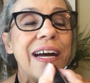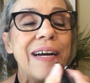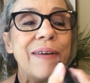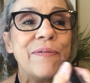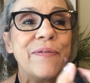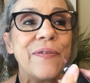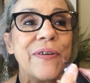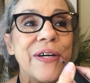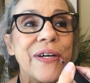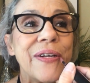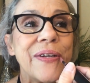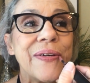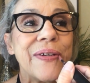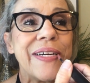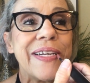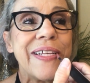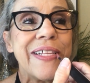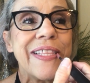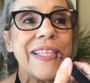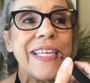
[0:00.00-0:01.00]
I'm
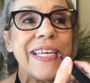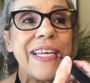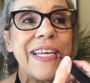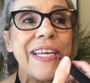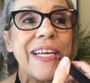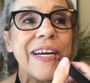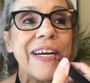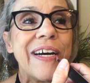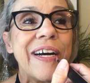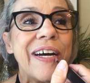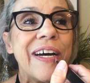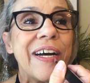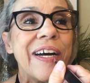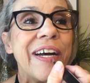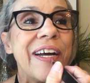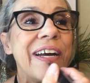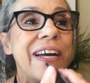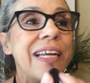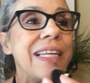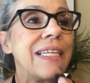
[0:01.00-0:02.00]
following the
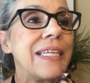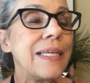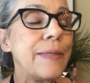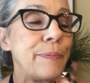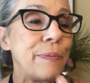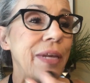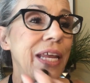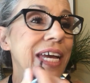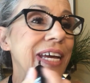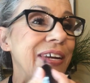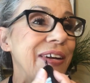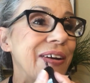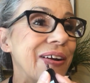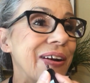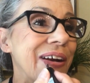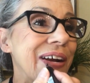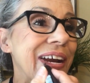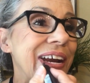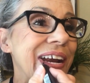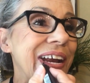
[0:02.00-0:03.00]
lip
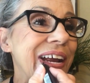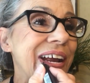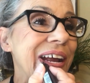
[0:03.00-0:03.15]
liner